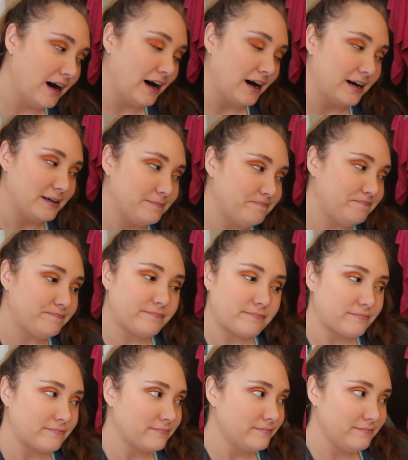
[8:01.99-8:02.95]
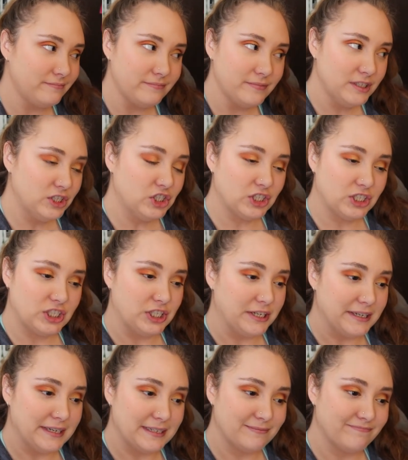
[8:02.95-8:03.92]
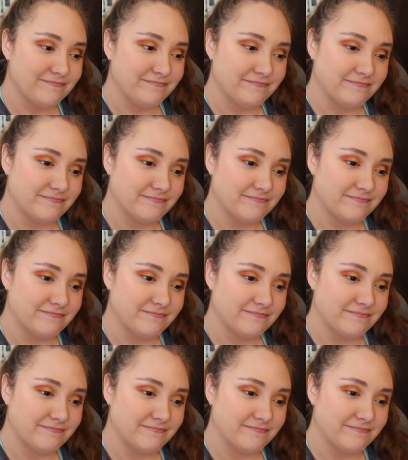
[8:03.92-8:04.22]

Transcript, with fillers: Um, just chilling.